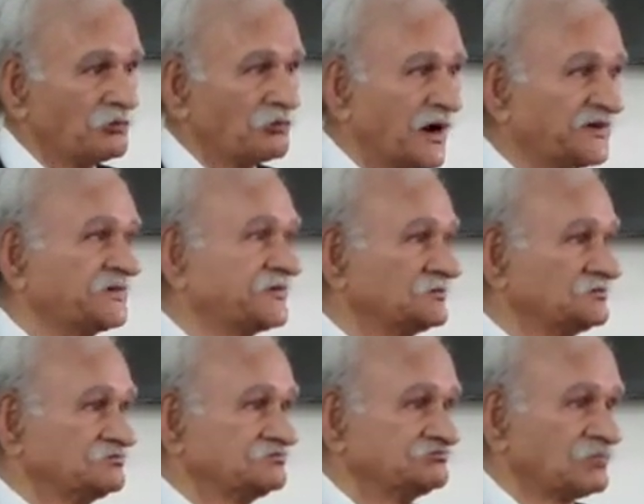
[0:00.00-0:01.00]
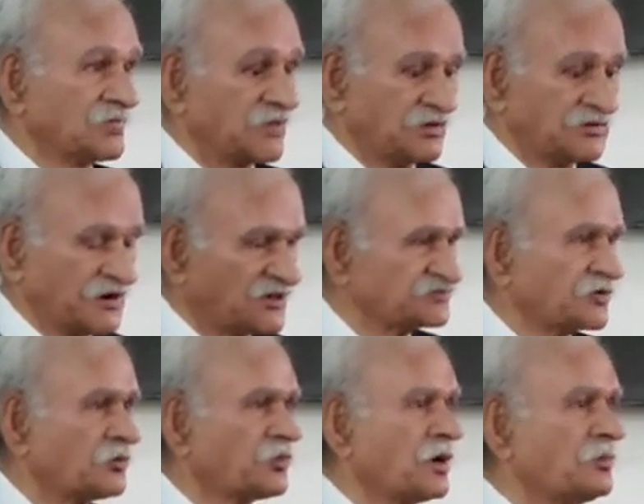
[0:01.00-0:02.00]
But
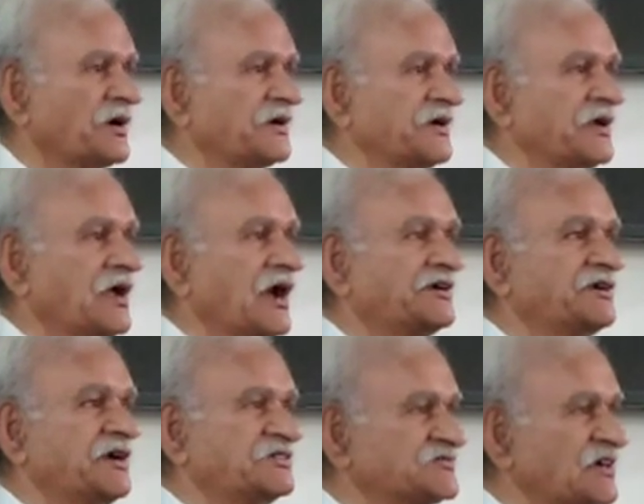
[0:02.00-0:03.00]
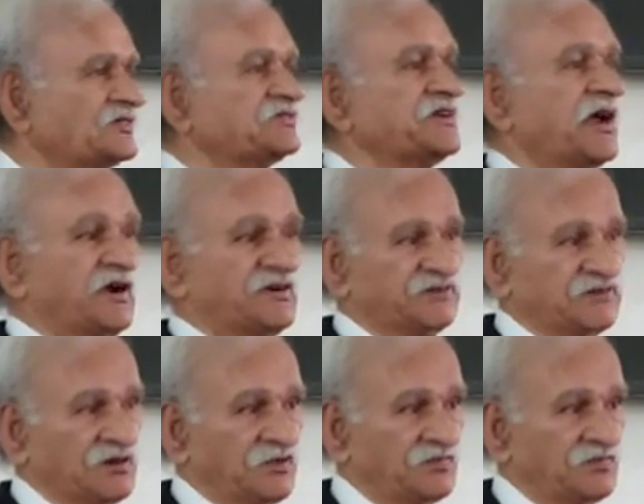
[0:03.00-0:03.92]
Transfer of Property Act itself states